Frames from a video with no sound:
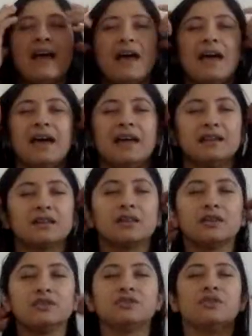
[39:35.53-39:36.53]
And
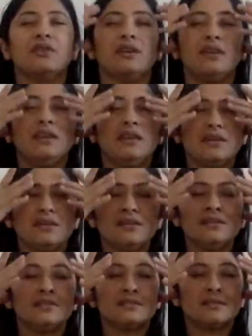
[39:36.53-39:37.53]
close your
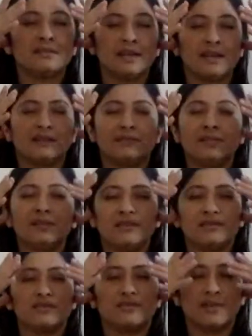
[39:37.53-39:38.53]
ears. Like
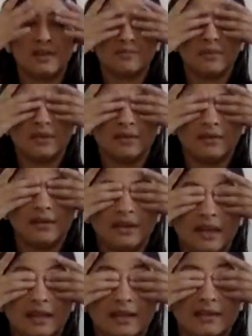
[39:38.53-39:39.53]
really, you should not be
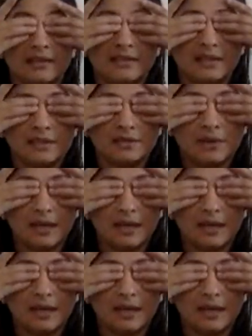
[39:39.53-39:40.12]
hearing and listening to